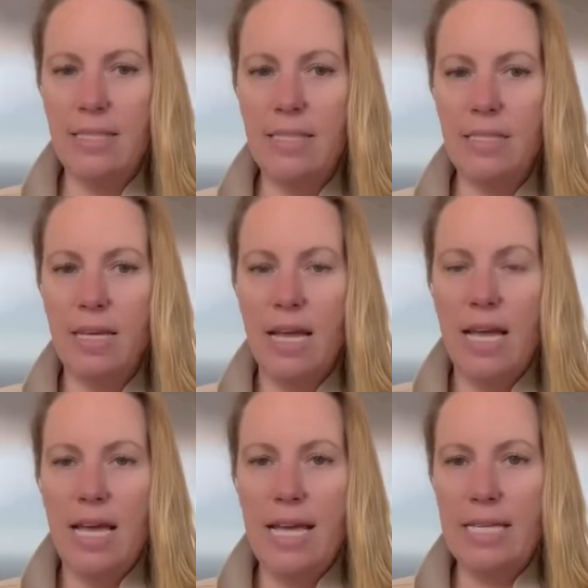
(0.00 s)
is
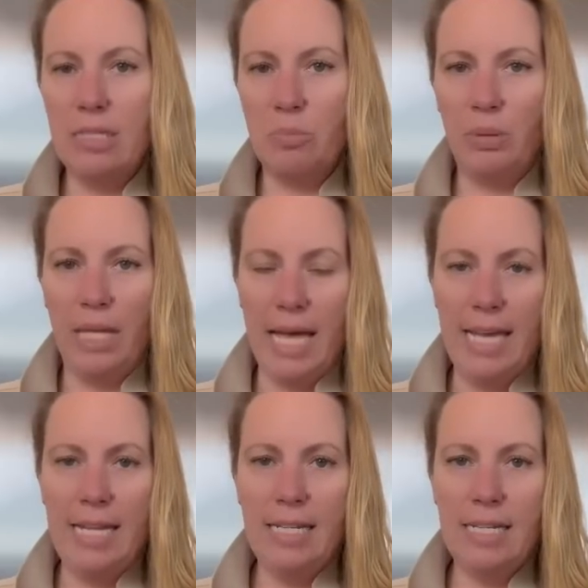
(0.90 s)

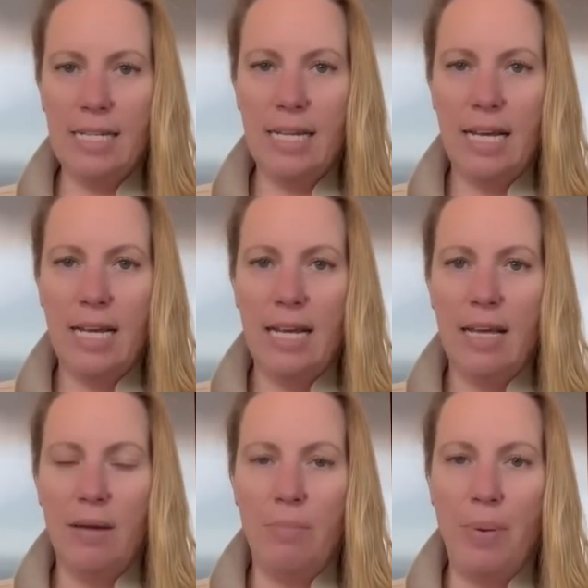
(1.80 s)
explained
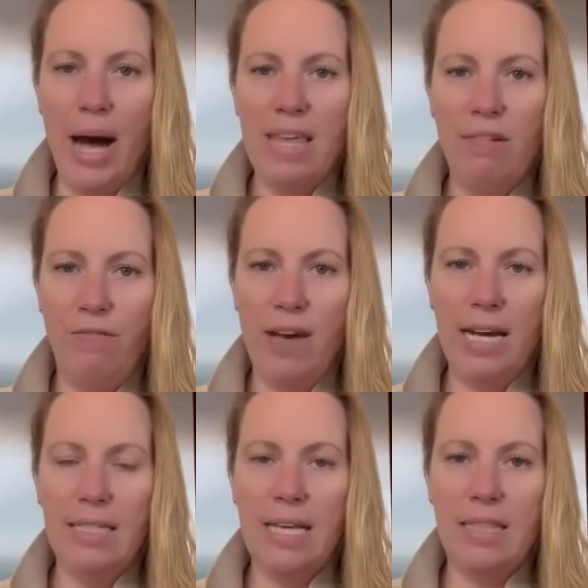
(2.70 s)
by the
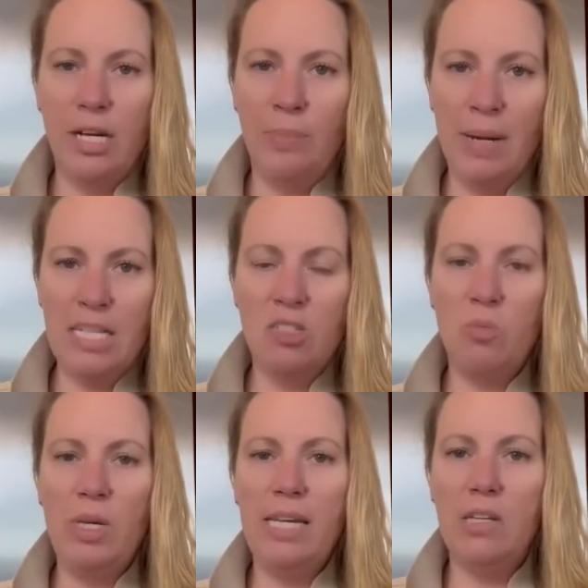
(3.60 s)
fact that there
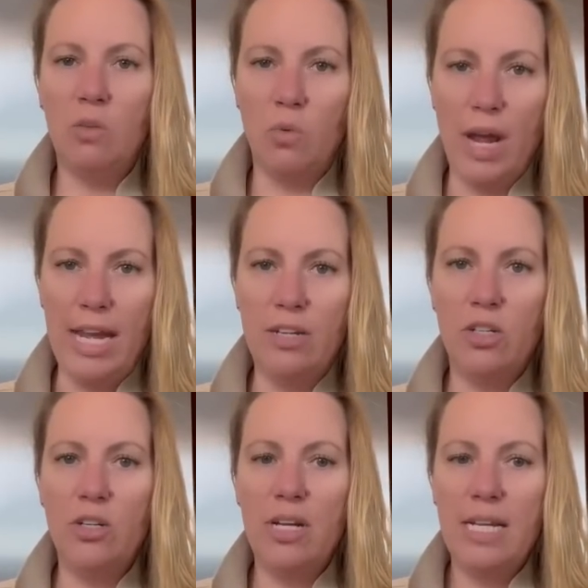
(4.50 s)
must be
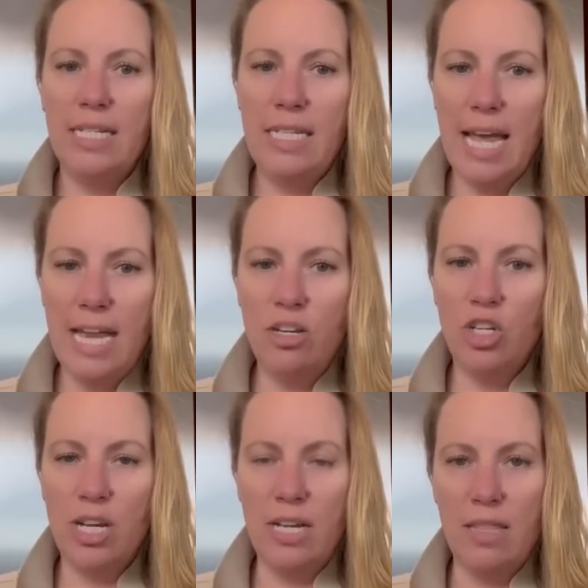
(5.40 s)
greater
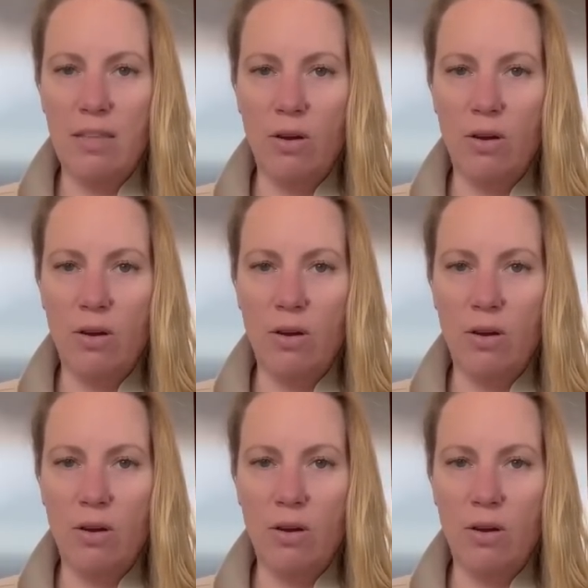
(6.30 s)
tension in the